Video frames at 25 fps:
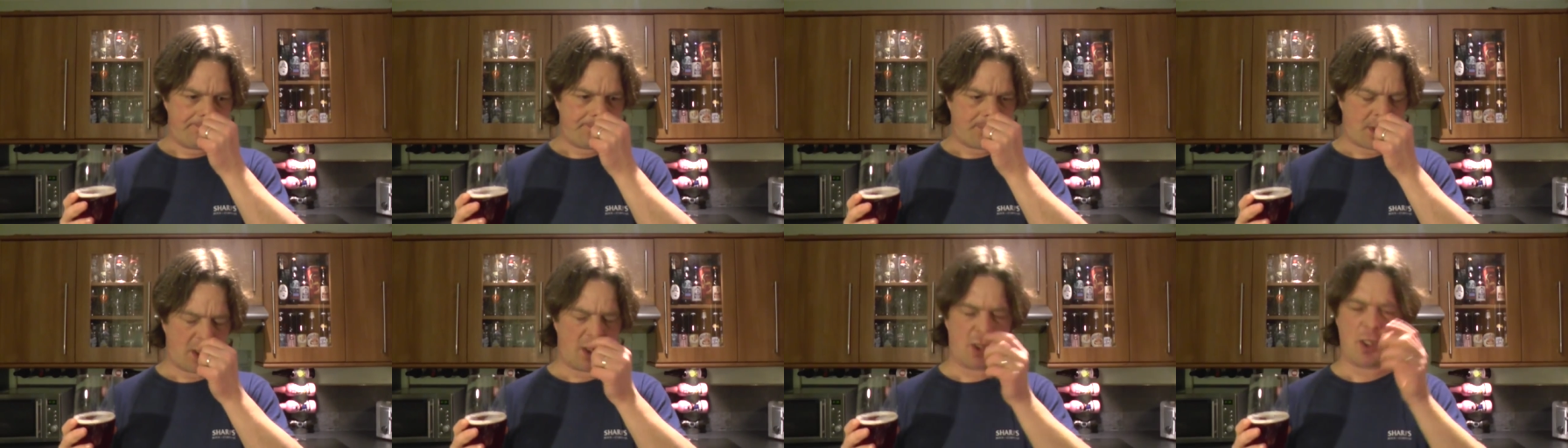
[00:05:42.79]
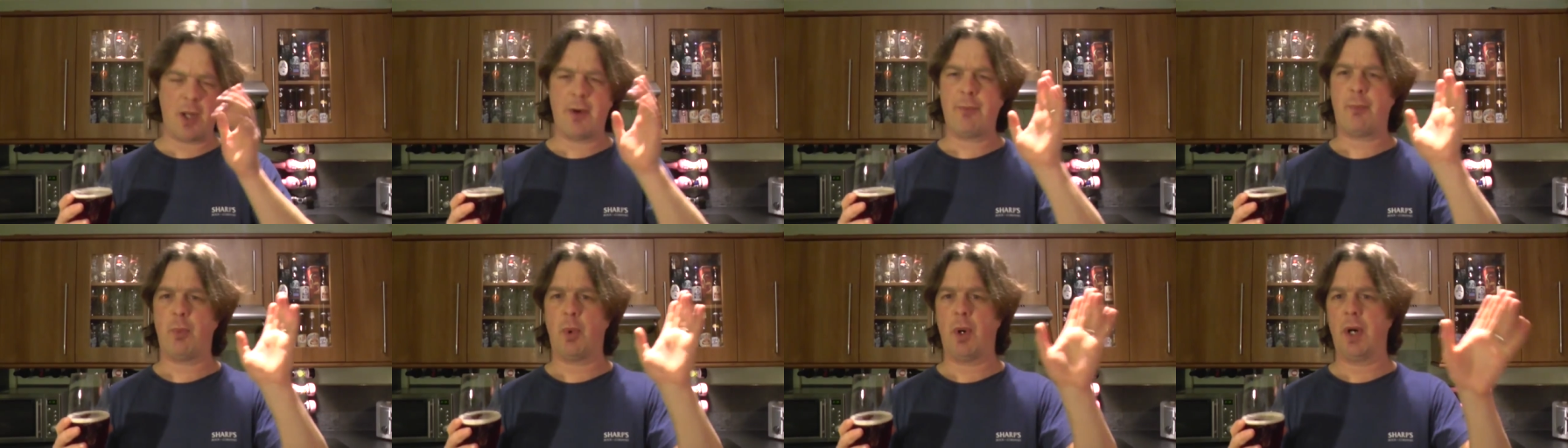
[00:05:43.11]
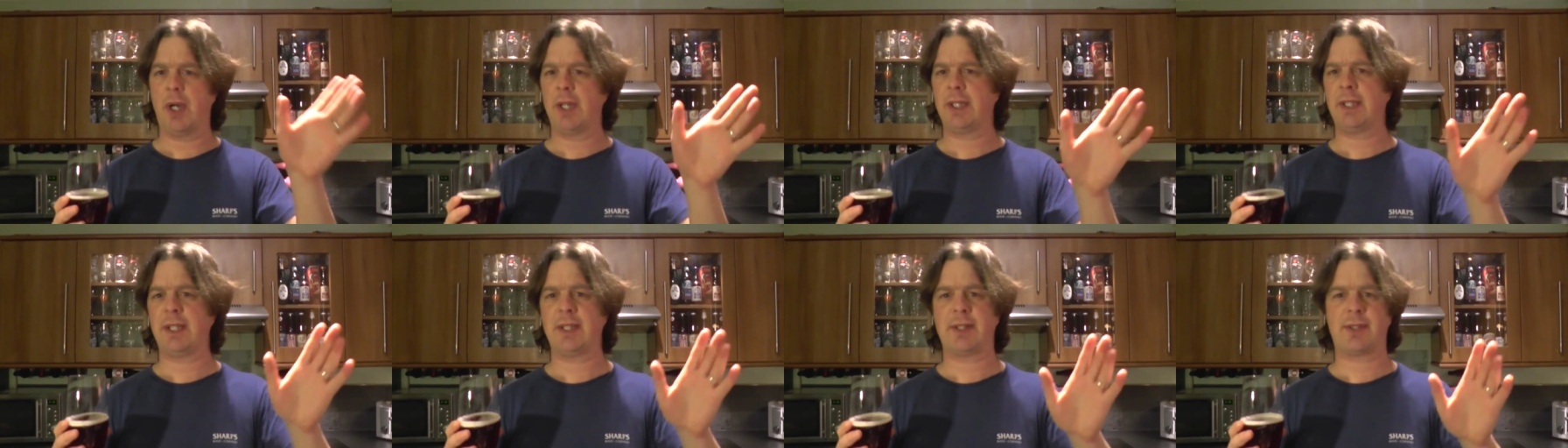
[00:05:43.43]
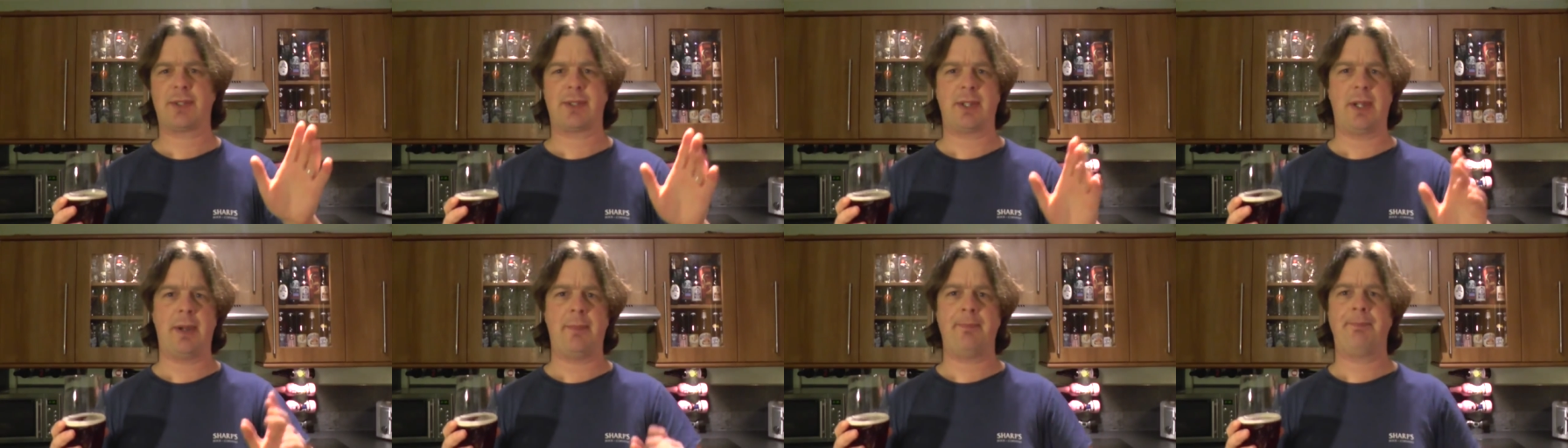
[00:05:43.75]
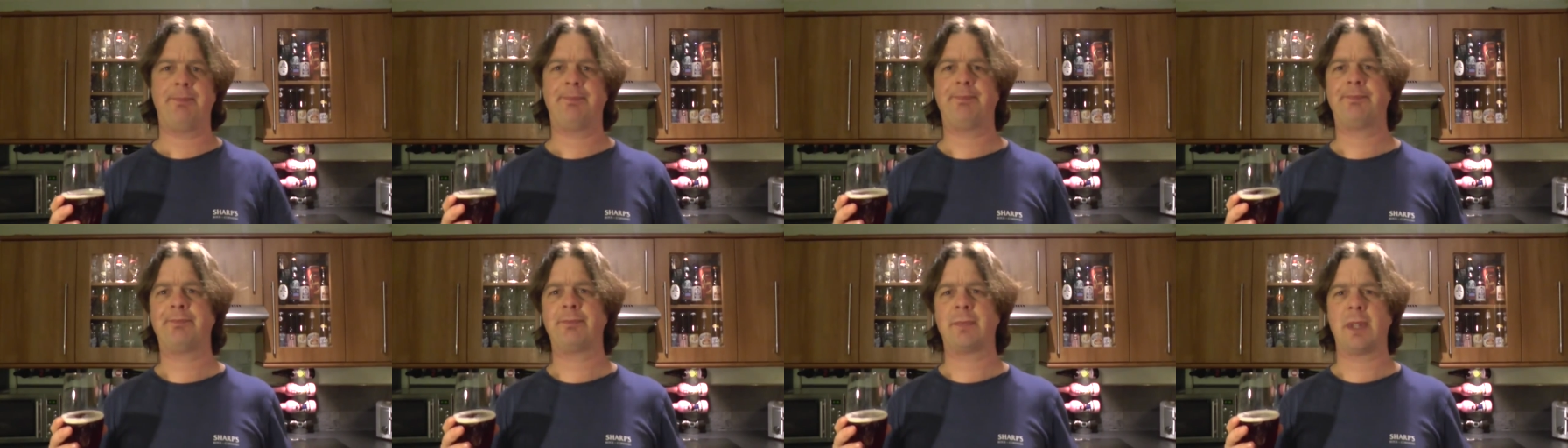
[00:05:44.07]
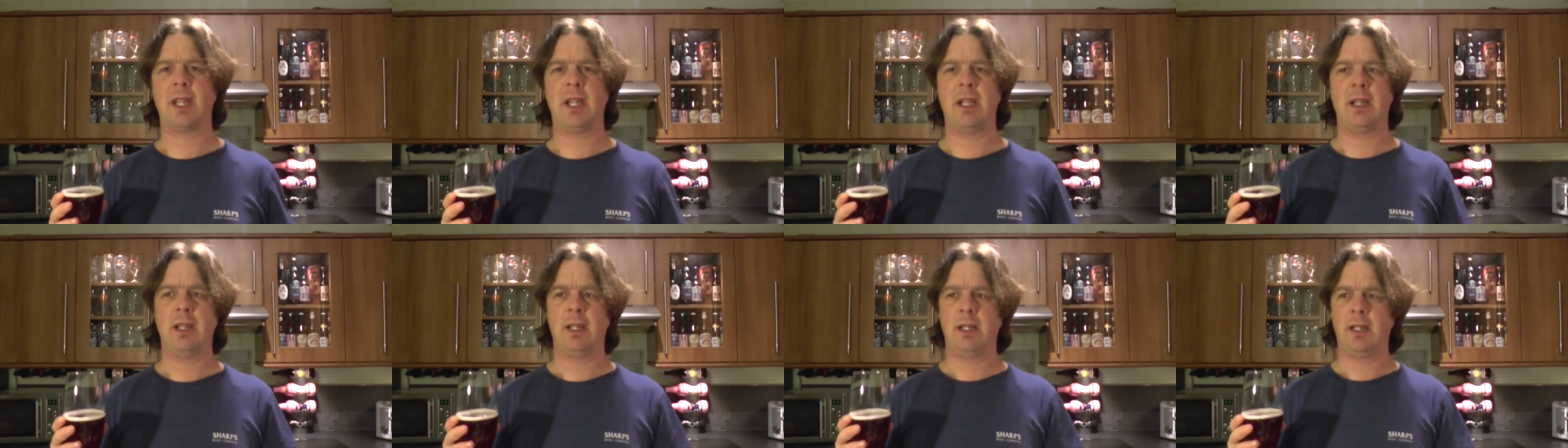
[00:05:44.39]
I love wine. It's, um,
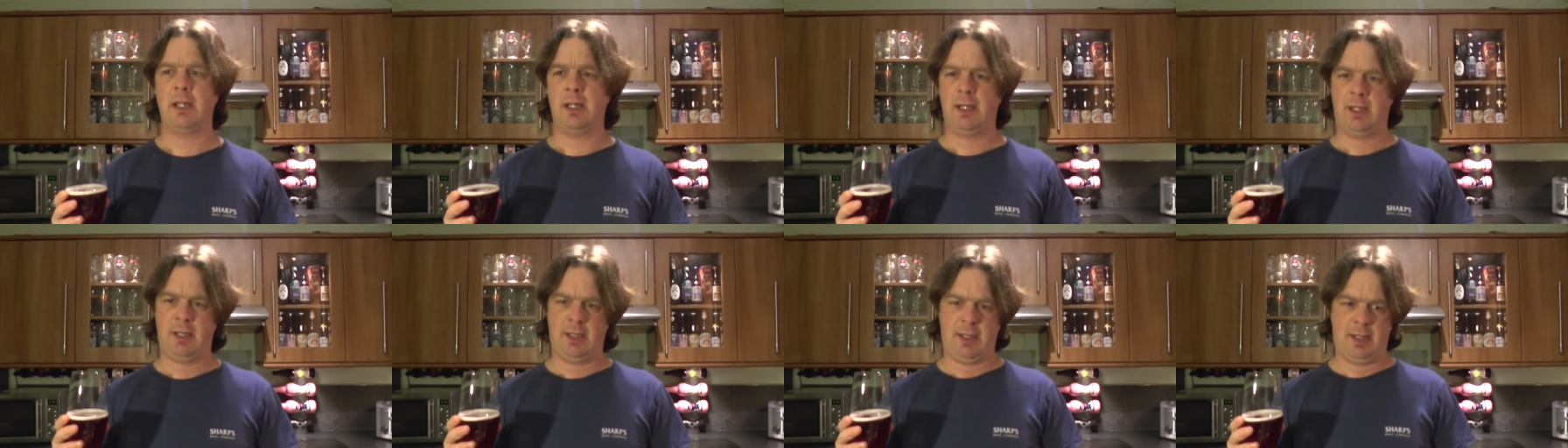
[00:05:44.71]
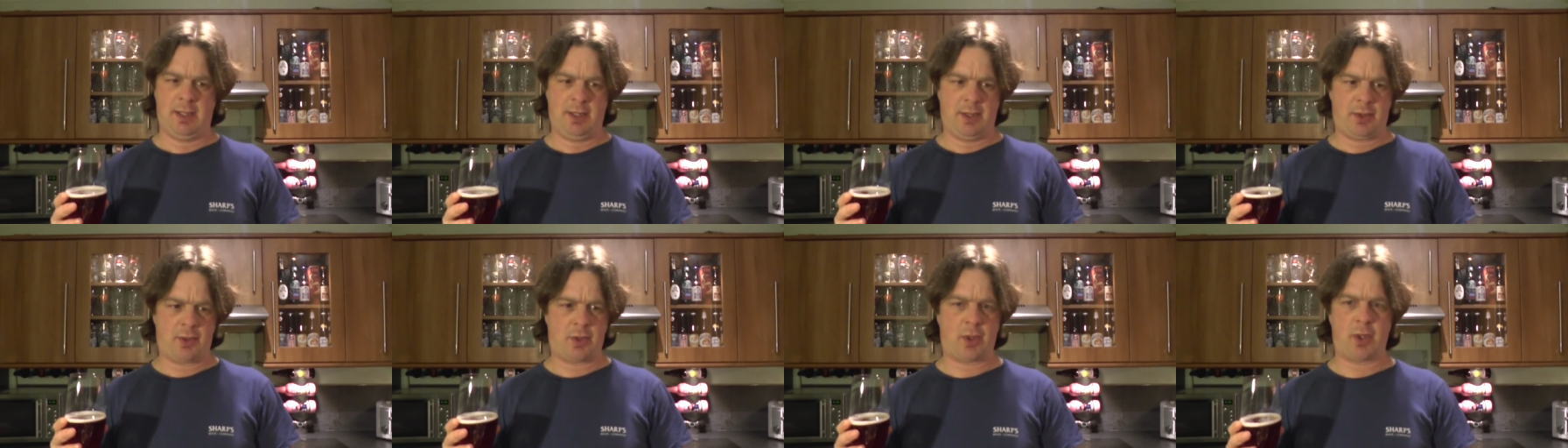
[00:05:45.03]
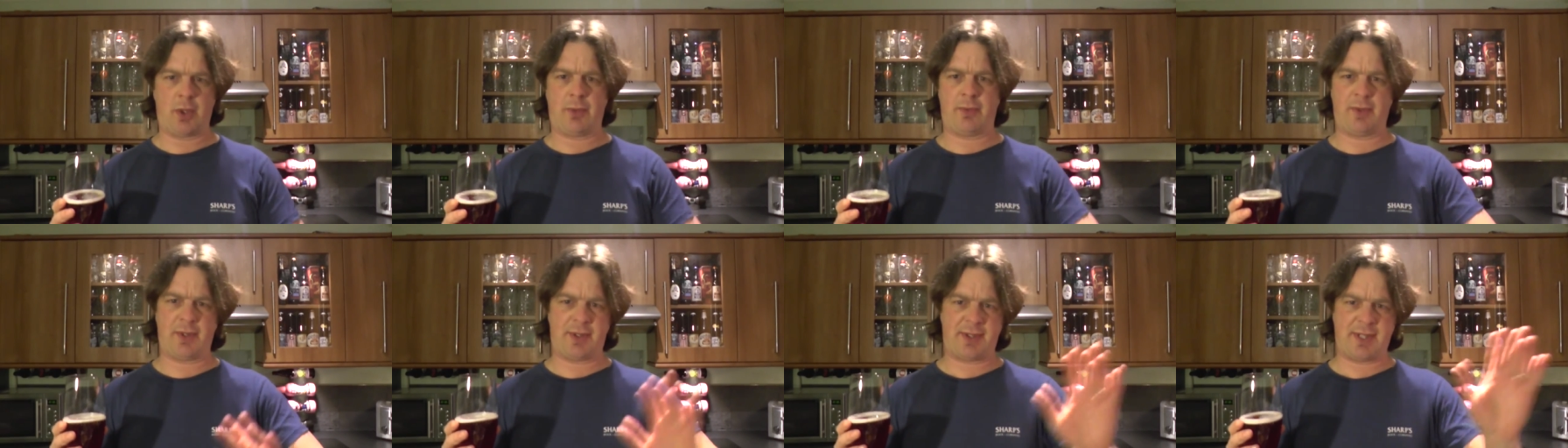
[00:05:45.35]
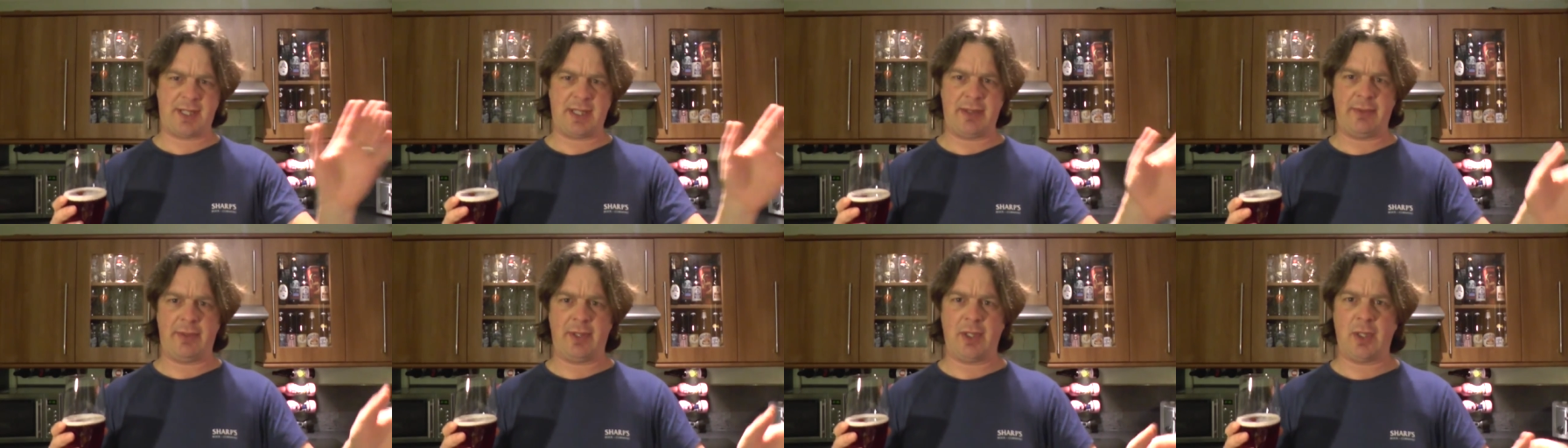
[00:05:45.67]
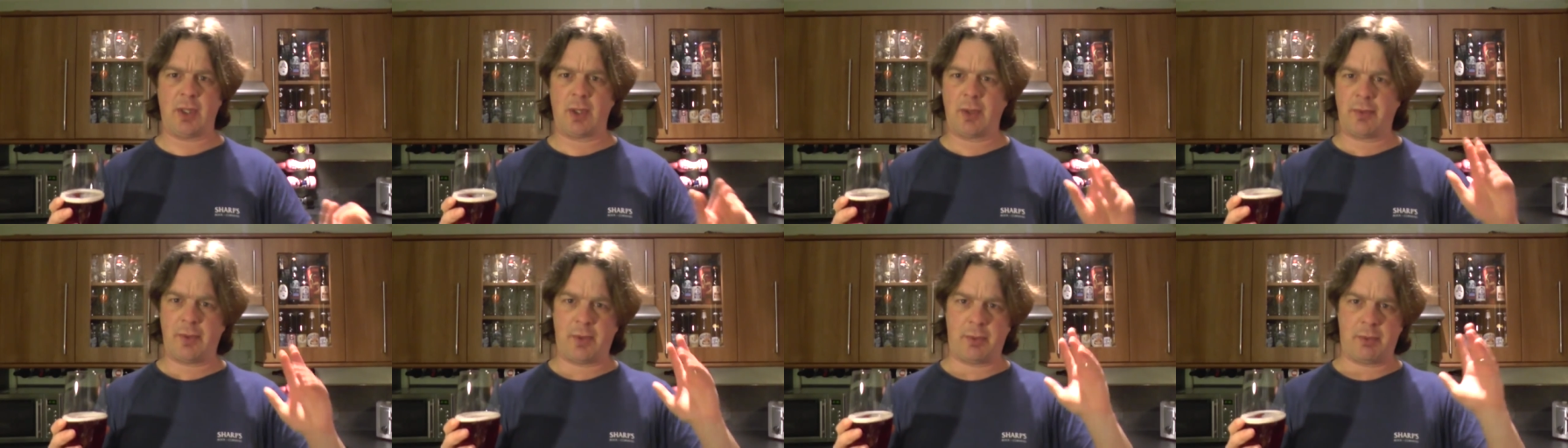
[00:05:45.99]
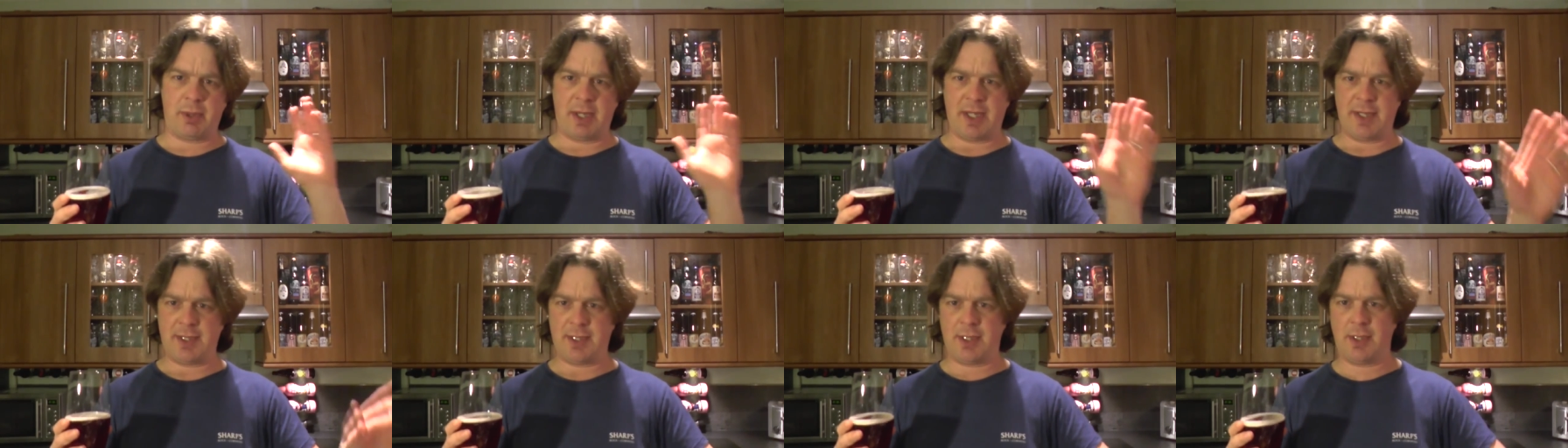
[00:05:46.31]
it's all over the T V, all over the
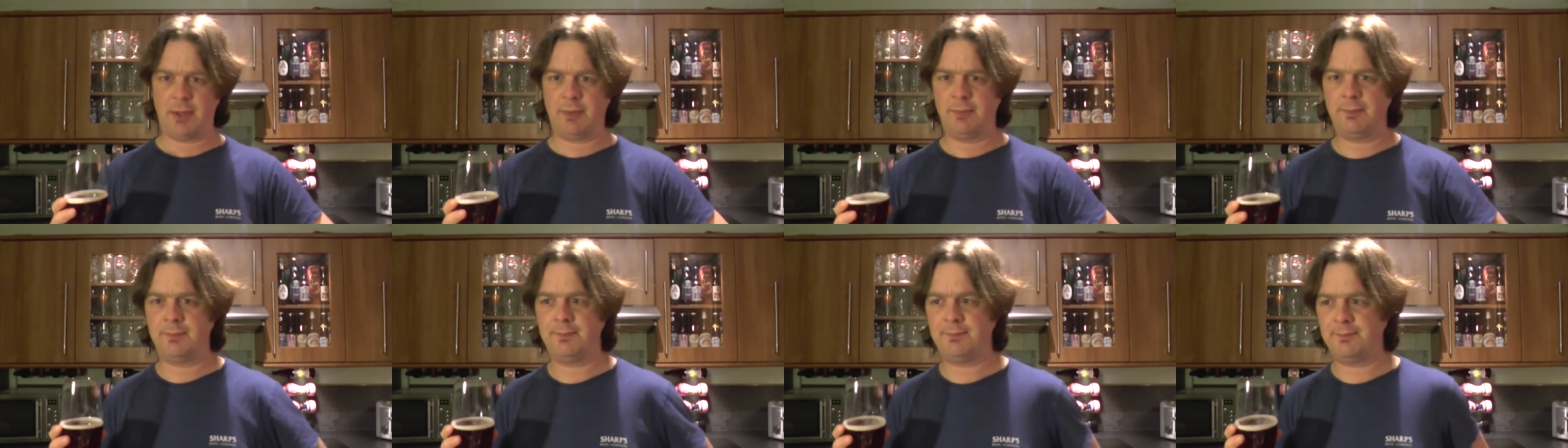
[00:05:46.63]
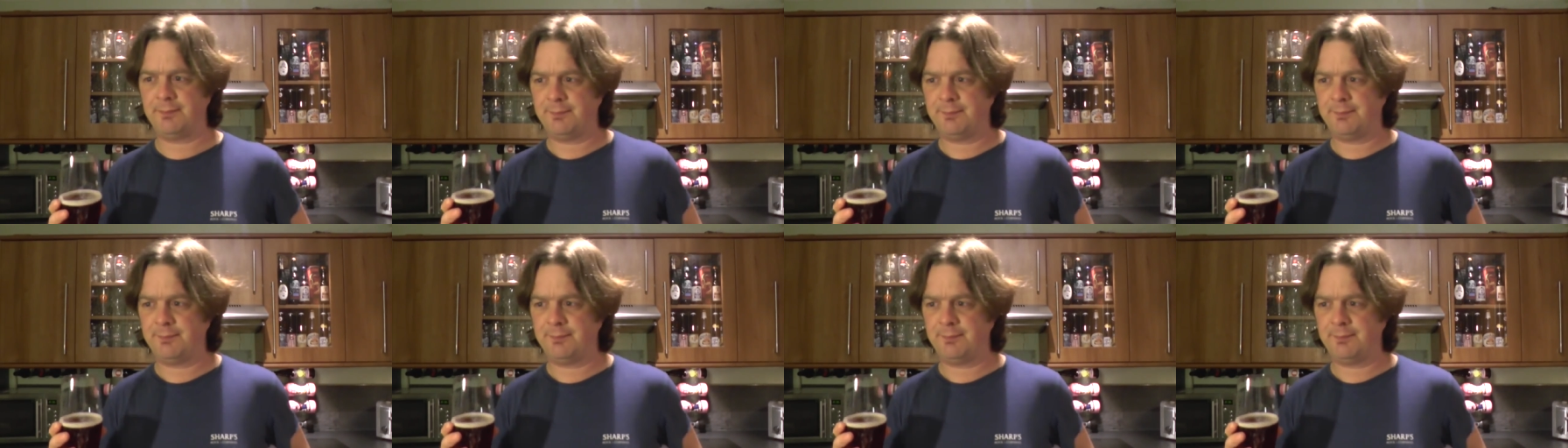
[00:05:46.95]
radio.